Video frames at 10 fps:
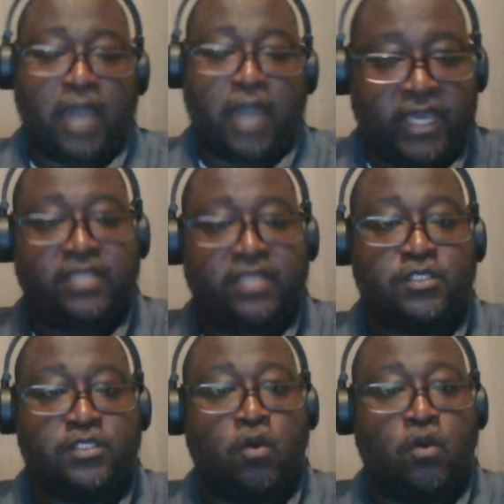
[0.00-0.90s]
do we get
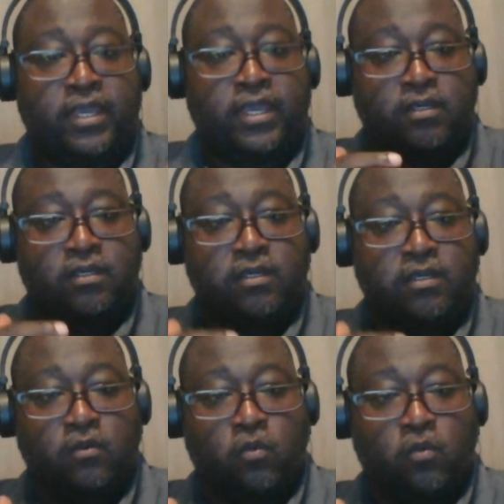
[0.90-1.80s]
this going
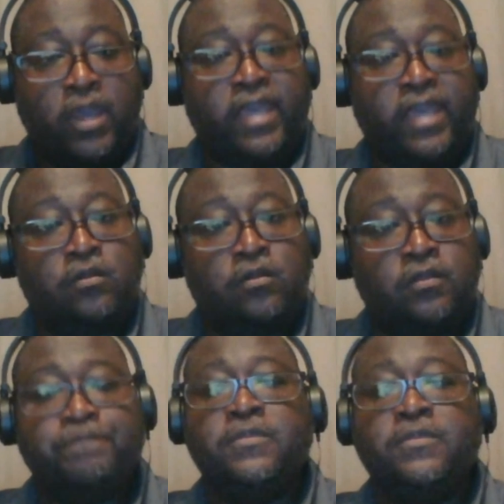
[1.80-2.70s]
well,
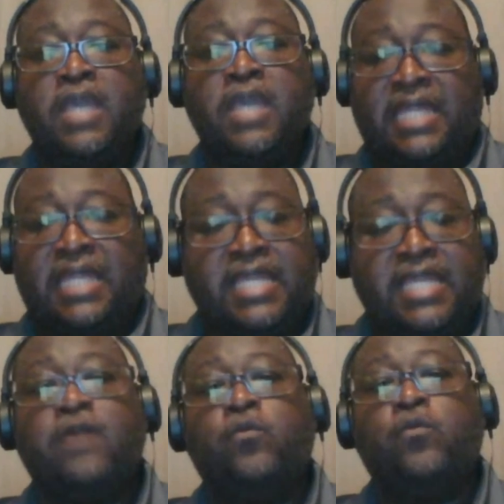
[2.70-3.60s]
and then
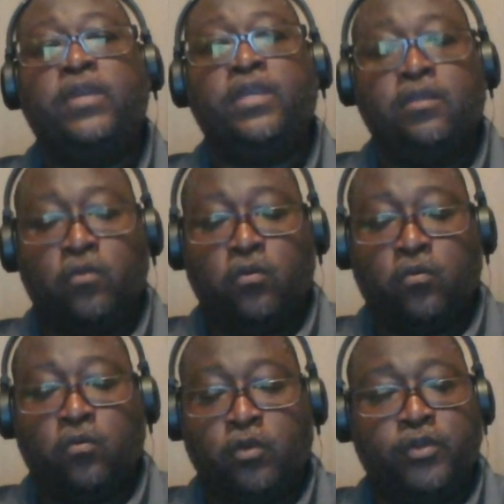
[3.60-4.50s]
how do we
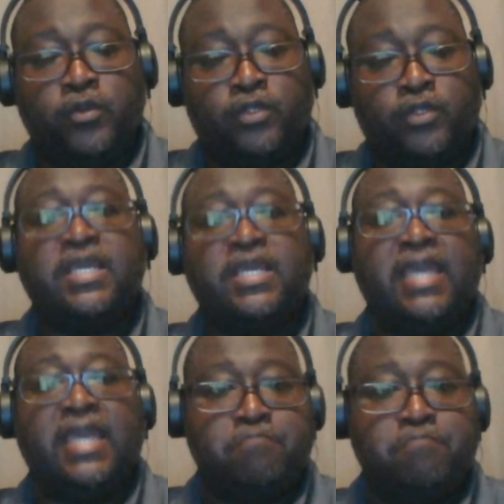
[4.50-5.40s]
reproduce
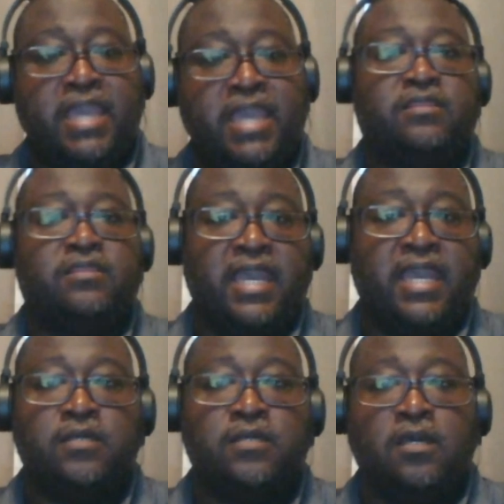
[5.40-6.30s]
that and make
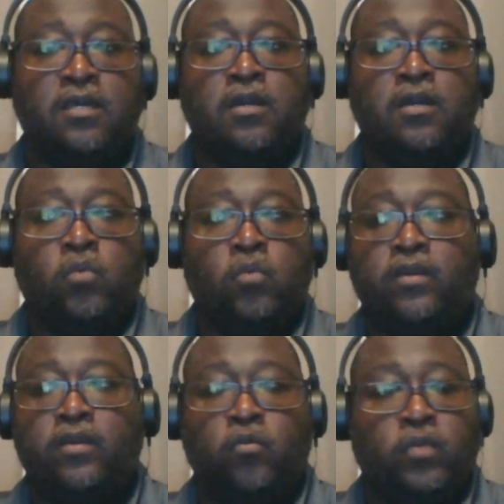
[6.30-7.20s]
that
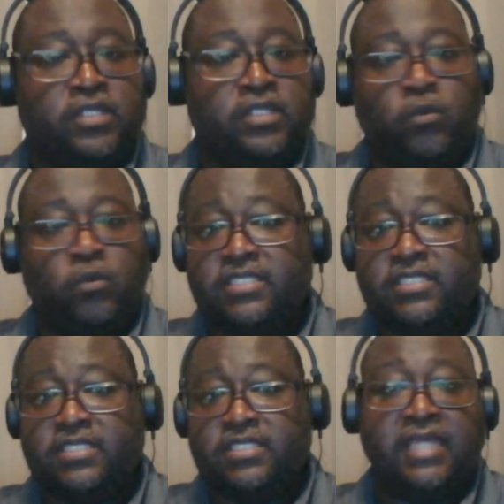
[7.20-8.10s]
where we can
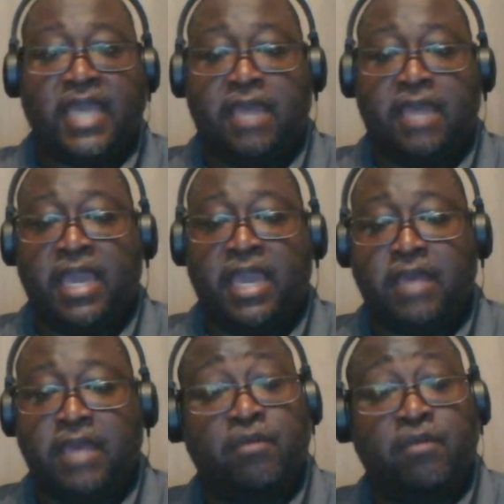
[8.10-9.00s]
scale it
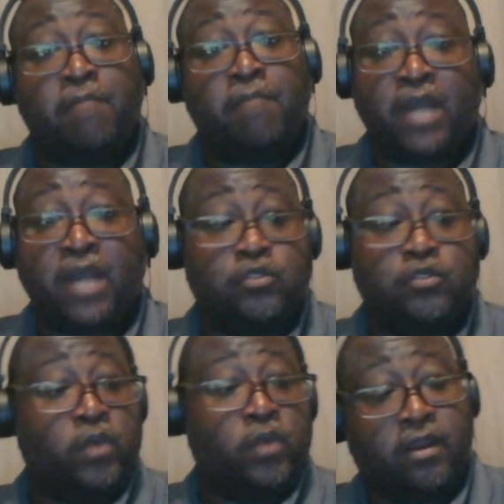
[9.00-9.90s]
and have a model
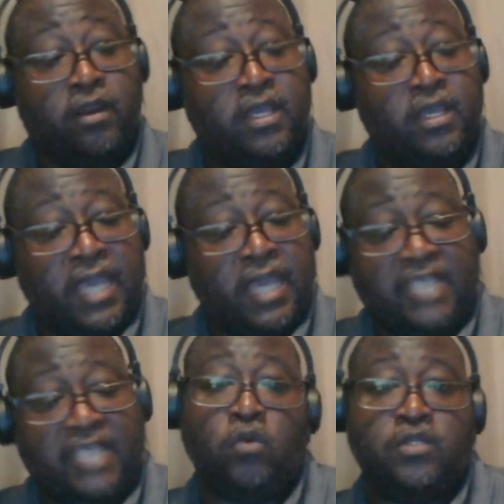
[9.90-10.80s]
to where,
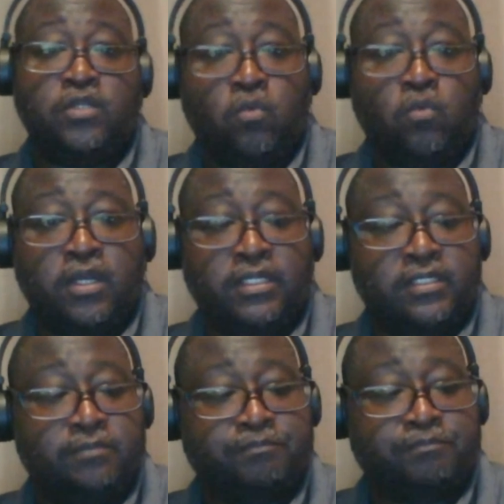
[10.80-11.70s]
as the one-to-one